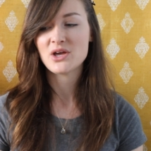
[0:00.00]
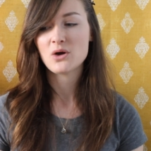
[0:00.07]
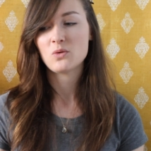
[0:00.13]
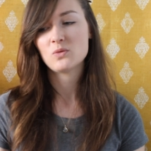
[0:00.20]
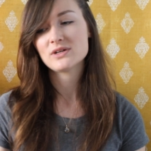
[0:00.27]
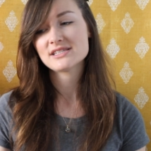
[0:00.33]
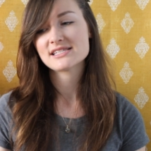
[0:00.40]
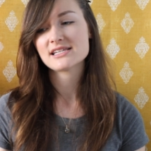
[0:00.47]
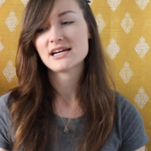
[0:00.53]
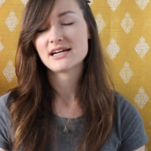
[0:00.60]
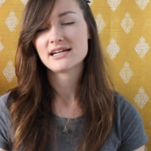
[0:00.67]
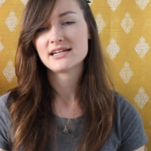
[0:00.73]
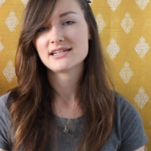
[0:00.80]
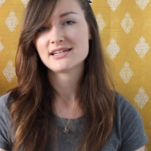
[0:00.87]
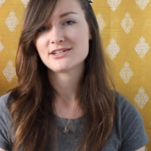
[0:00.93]
Once
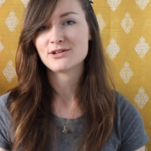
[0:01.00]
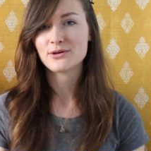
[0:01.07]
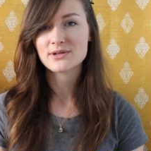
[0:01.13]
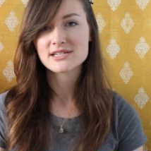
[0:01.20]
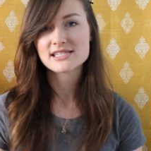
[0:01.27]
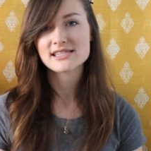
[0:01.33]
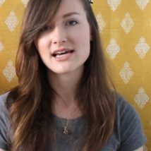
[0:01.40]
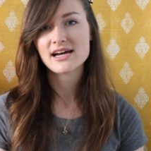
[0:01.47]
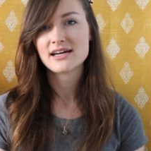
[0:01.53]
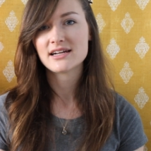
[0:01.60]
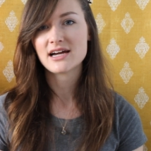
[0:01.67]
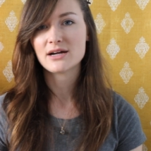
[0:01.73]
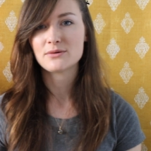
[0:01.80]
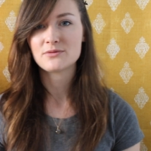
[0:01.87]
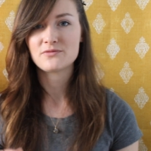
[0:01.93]
I noticed that,
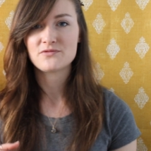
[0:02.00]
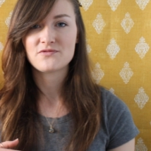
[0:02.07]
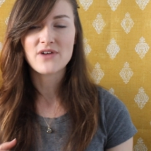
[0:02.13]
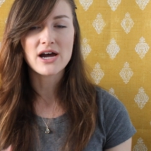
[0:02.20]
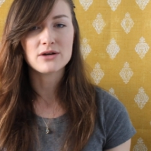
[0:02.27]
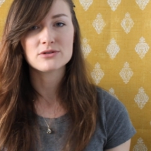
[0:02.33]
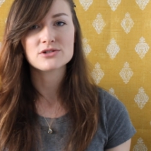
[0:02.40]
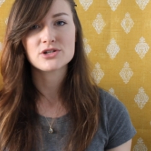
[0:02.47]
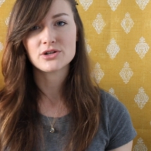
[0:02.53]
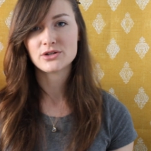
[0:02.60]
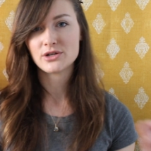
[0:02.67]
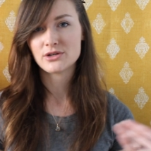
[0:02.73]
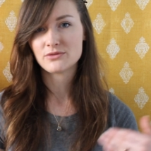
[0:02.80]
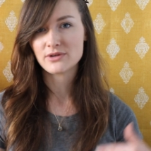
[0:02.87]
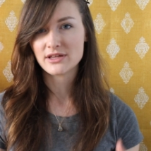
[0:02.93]
I found a
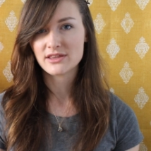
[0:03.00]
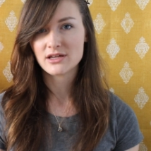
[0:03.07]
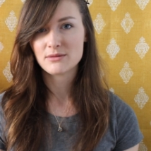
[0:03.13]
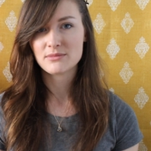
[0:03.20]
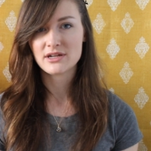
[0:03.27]
good rhythm,